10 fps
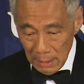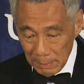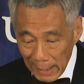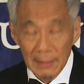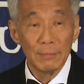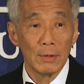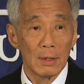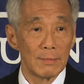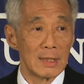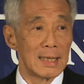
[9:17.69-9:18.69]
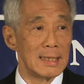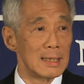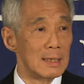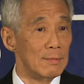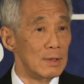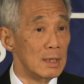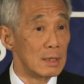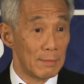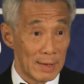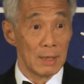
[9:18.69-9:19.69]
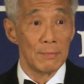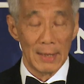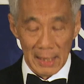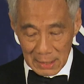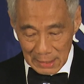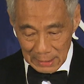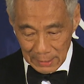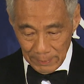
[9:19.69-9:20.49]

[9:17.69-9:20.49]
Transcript: mindful of the sensitivities of other faiths.